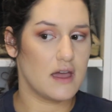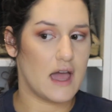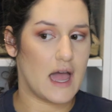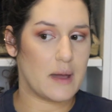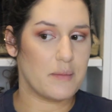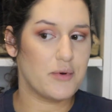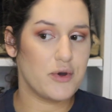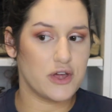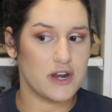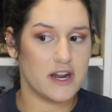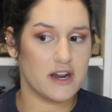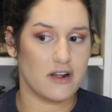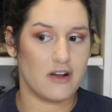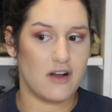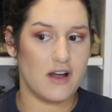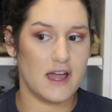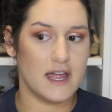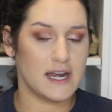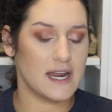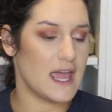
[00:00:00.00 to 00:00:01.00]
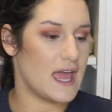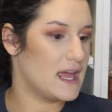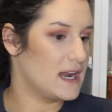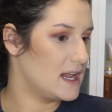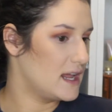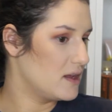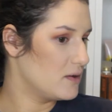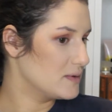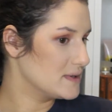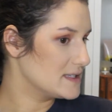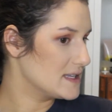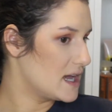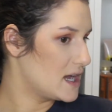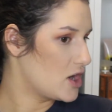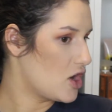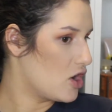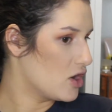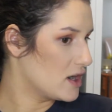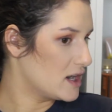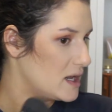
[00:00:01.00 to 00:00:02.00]
I put it on and it was
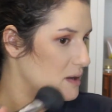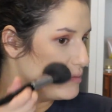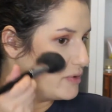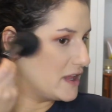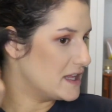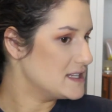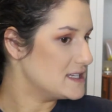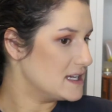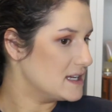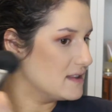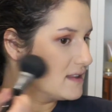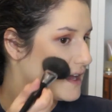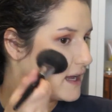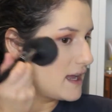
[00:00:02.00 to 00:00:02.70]
like already blended.